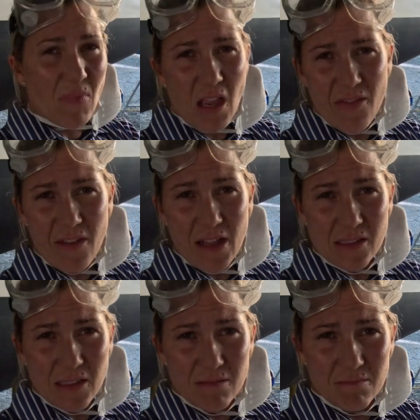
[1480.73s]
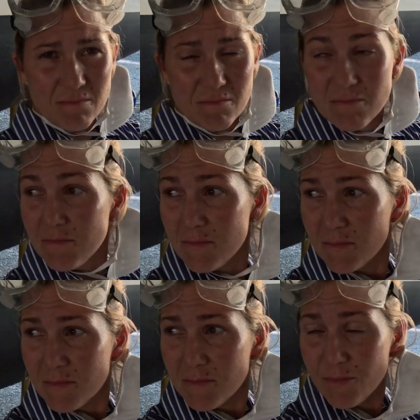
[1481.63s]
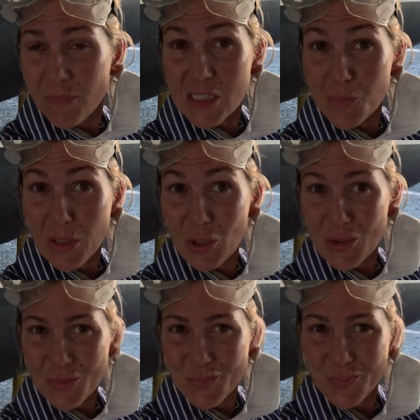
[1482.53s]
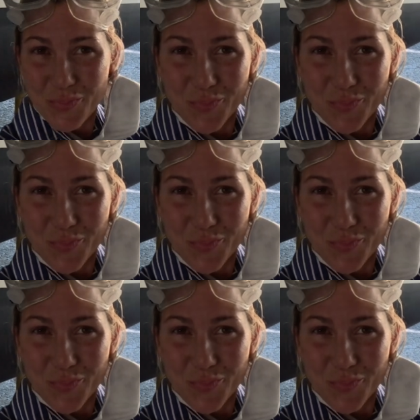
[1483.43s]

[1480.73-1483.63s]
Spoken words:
I think that's it. But it's pretty awesome.